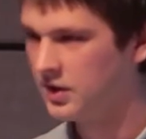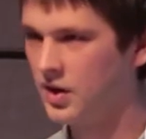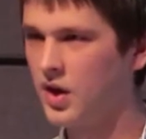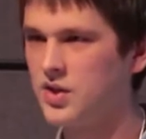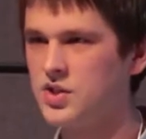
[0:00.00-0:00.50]

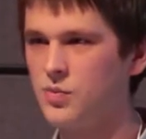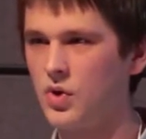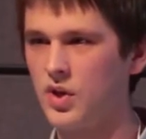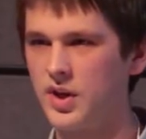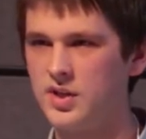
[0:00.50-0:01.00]
Knowledge is
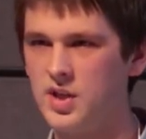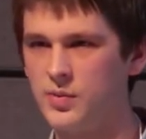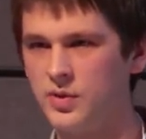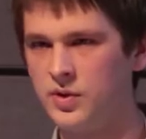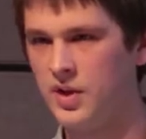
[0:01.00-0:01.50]
more looking at
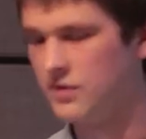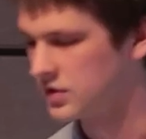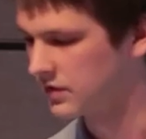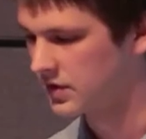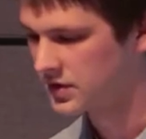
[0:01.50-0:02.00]
deeper
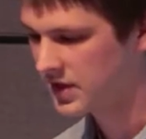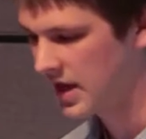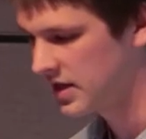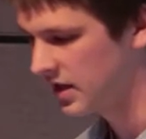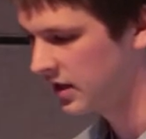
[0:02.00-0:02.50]
levels of
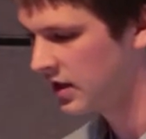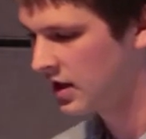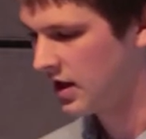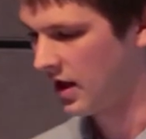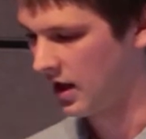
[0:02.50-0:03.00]
understanding.
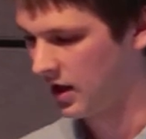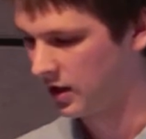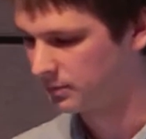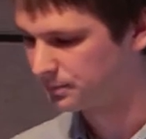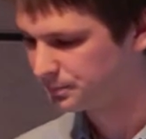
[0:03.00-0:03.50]

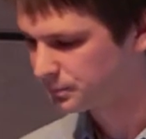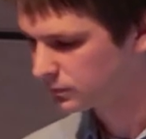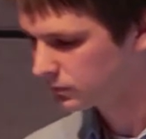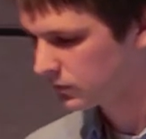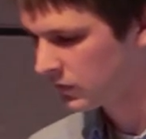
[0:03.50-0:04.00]
Um,
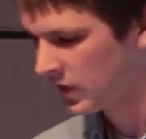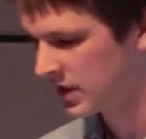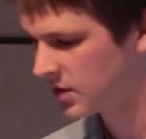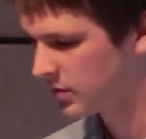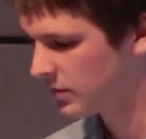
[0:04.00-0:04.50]

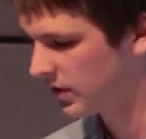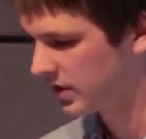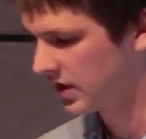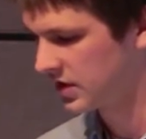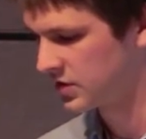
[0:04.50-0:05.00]

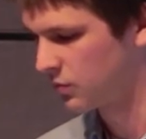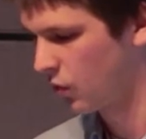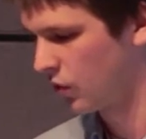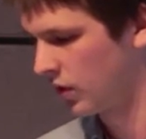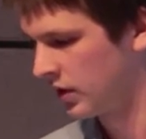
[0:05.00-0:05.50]
acceptability is
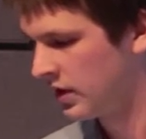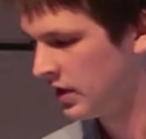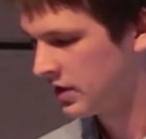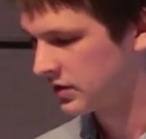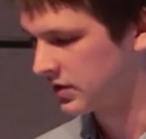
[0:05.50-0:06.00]
more,
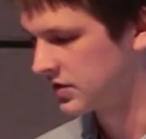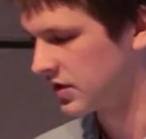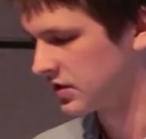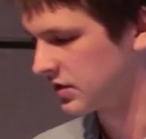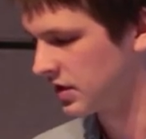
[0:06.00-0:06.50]
does
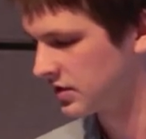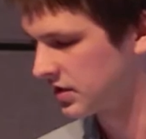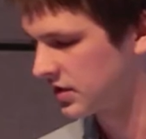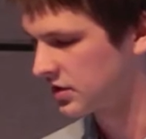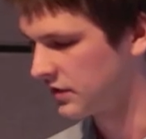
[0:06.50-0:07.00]
this, does
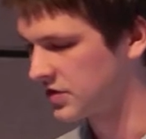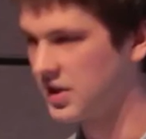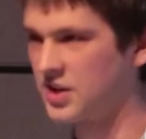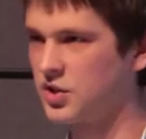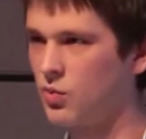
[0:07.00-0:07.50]
this
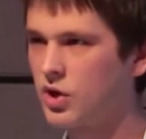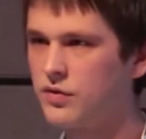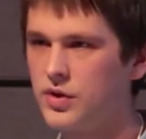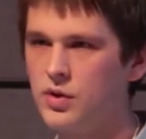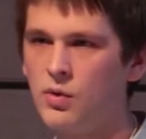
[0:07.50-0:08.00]
intervention actually work
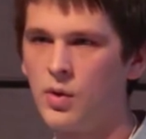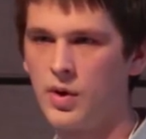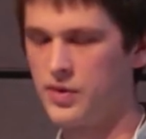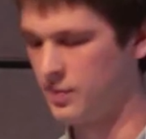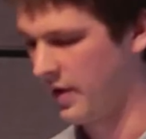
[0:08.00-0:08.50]
for you,
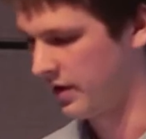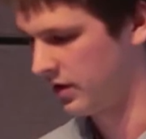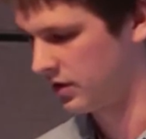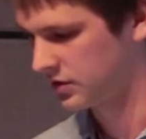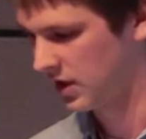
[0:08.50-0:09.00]
or are there
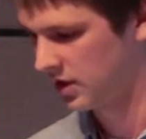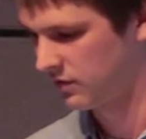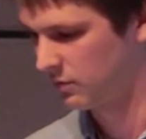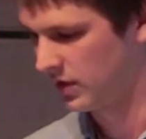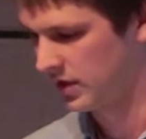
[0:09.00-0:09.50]
barriers kind
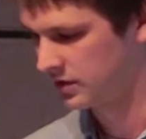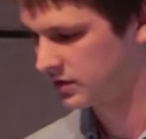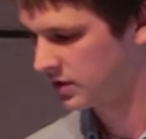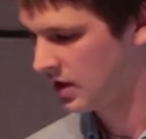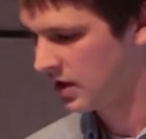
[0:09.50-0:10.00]
of in
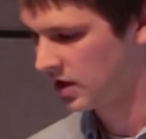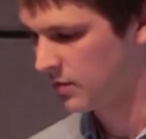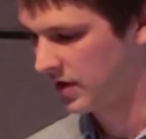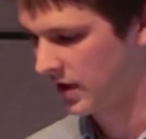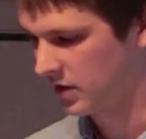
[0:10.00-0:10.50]
place? that
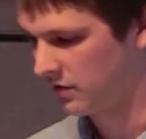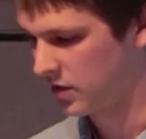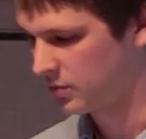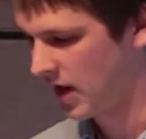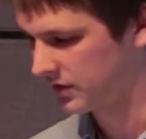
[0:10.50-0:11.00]
make that not
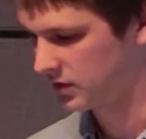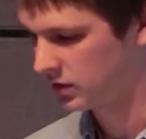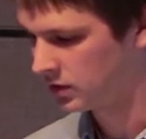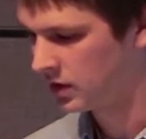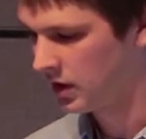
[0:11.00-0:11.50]
very
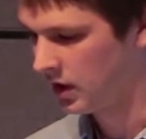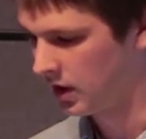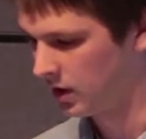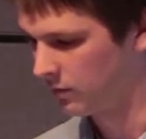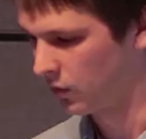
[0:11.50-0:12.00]
practical
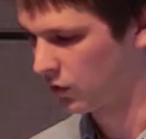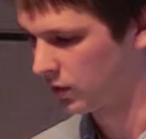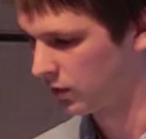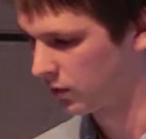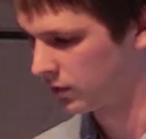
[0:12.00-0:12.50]
um,
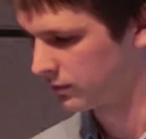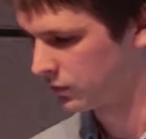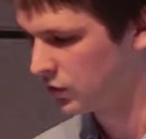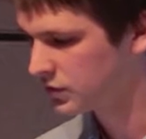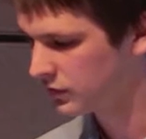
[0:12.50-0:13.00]
or, or,
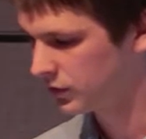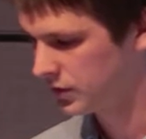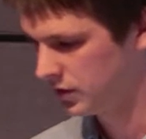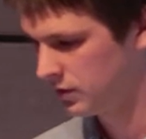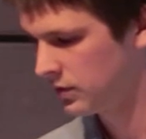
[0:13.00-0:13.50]
useful
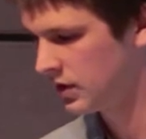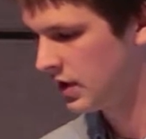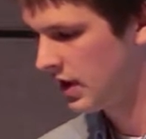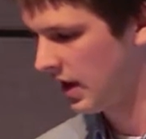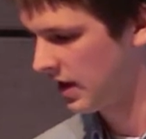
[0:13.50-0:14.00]
to you,
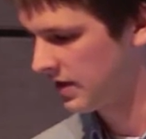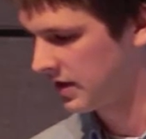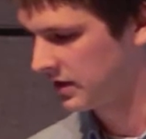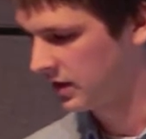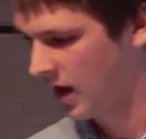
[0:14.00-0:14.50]
and
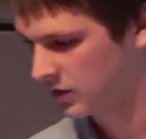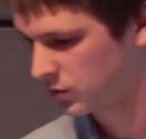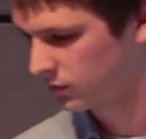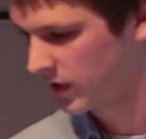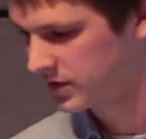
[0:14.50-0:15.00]
then
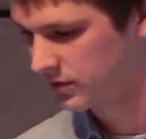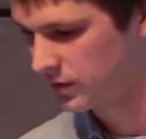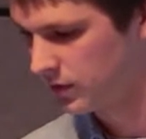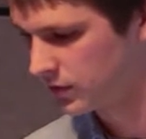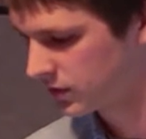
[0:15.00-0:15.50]
actual rates of
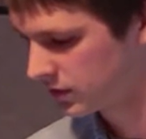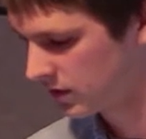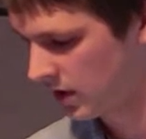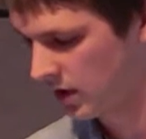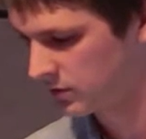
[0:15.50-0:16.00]
use,
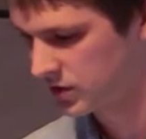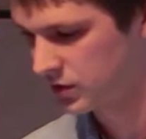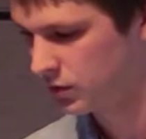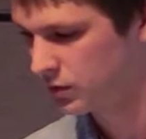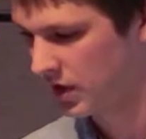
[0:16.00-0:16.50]
um,
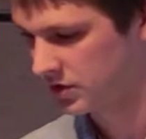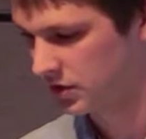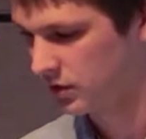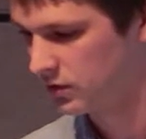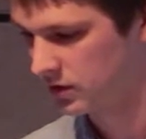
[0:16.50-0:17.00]
just who's
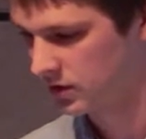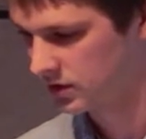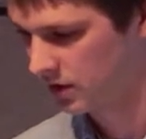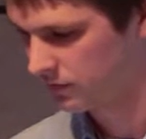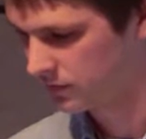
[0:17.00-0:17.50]
actually using this
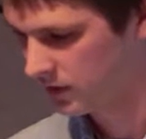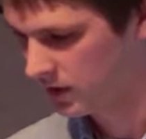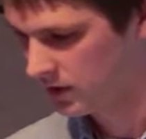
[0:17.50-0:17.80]
stuff.